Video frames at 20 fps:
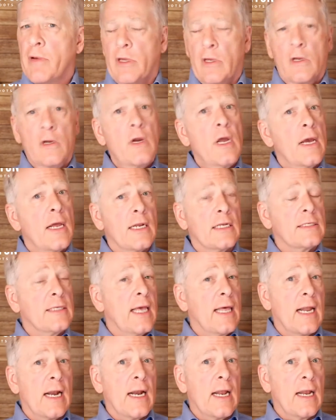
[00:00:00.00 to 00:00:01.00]
You're not going to
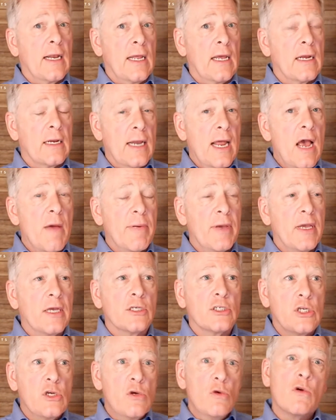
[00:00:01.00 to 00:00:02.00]
say that idea now
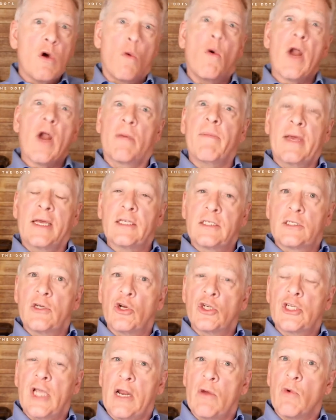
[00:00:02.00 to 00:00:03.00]
because you don't want to be
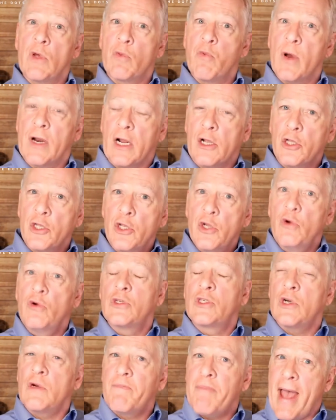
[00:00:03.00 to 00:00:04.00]
associated with what a
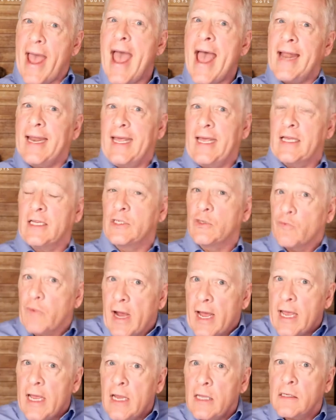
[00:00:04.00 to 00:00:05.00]
loser Pat is,
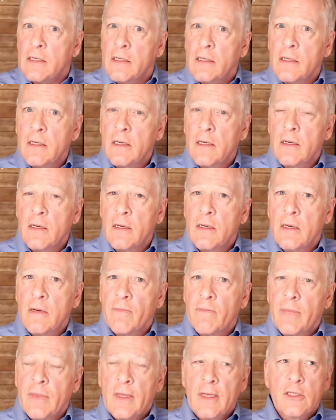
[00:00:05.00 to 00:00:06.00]
right?
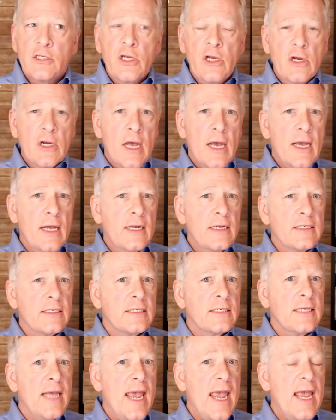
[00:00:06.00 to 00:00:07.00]
So you're not going to
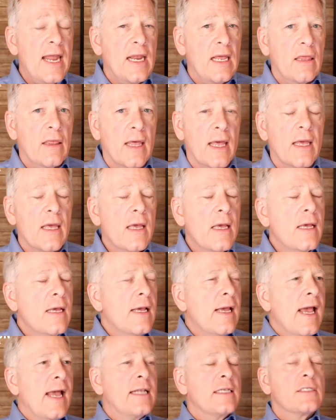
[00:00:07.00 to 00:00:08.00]
say anything.
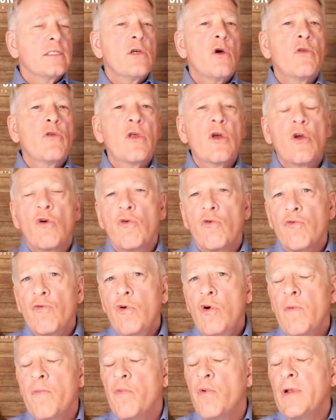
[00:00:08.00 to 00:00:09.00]
And so the
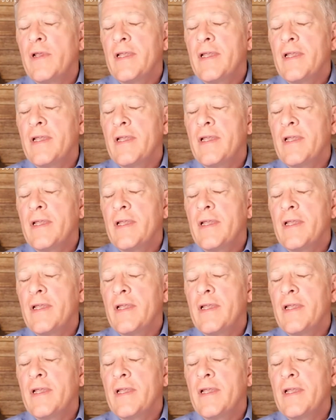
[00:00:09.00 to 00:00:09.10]
group will